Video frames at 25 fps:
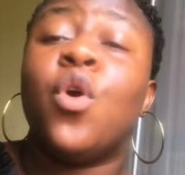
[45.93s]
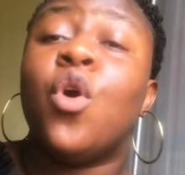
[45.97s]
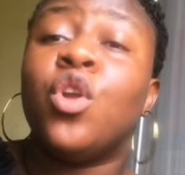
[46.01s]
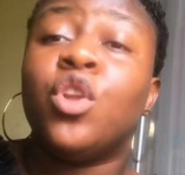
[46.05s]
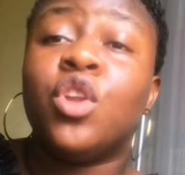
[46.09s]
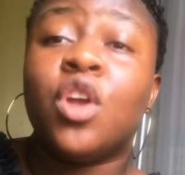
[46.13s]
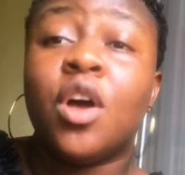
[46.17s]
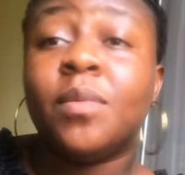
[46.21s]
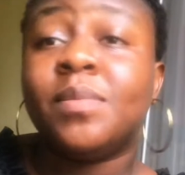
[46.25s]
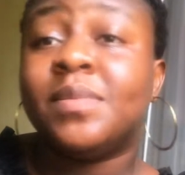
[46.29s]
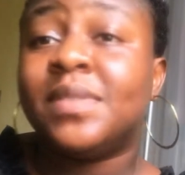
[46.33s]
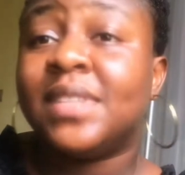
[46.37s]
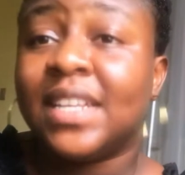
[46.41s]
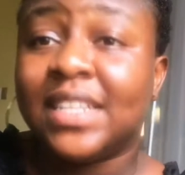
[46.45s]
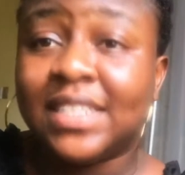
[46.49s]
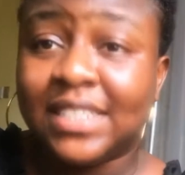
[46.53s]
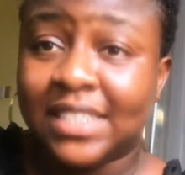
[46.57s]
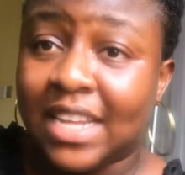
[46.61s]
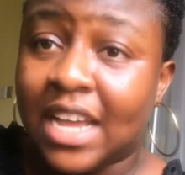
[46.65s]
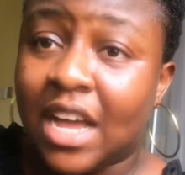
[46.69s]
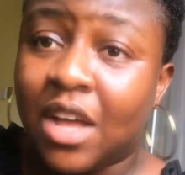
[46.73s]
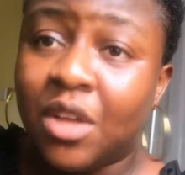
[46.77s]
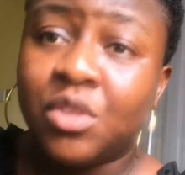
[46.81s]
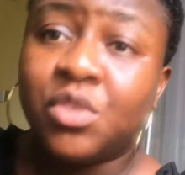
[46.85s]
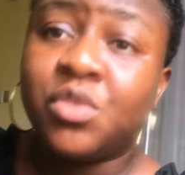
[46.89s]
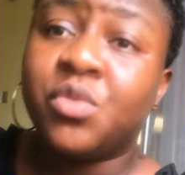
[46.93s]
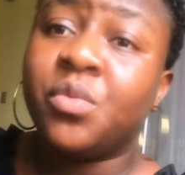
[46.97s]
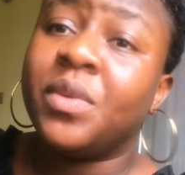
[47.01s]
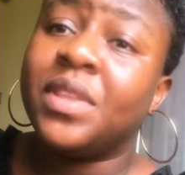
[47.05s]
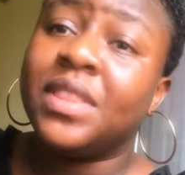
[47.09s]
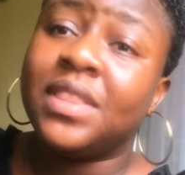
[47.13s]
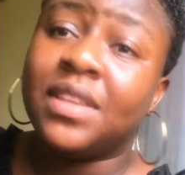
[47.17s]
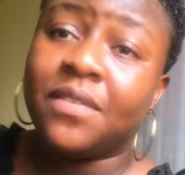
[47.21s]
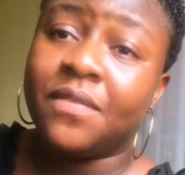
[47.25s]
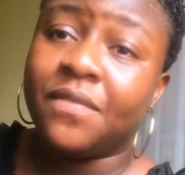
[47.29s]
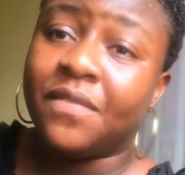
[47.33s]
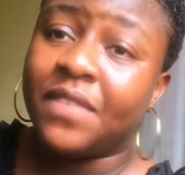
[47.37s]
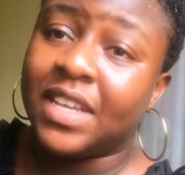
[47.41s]
ups and downs with
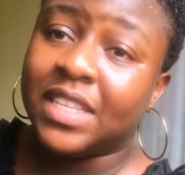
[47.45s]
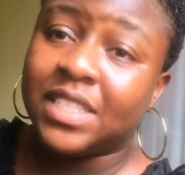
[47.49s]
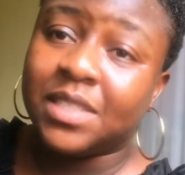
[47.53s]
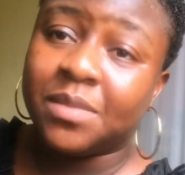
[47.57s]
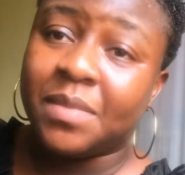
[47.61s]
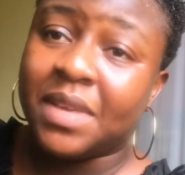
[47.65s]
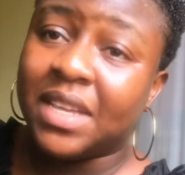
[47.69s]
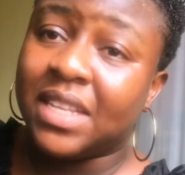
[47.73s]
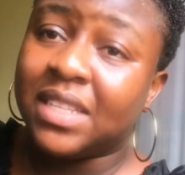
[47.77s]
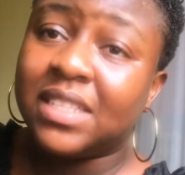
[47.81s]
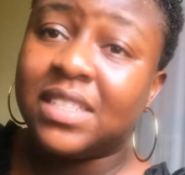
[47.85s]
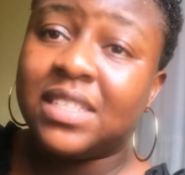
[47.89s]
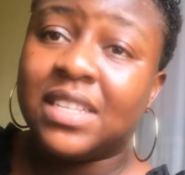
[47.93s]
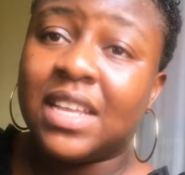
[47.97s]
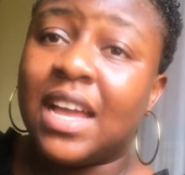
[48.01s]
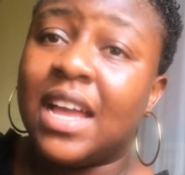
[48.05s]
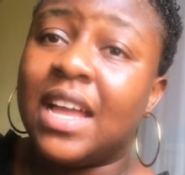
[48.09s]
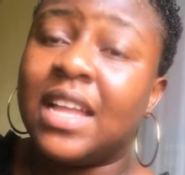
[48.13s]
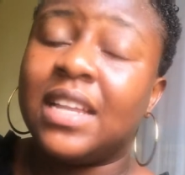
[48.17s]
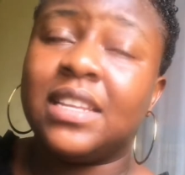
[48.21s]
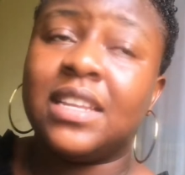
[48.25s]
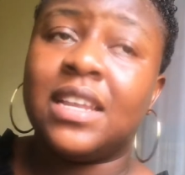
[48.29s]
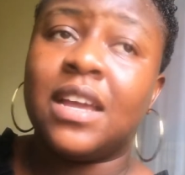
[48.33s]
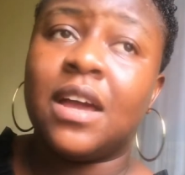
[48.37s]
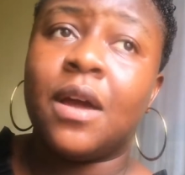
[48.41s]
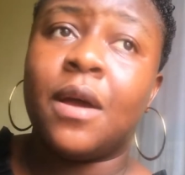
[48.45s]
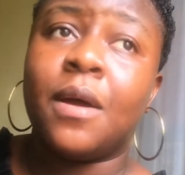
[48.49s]
the investments, and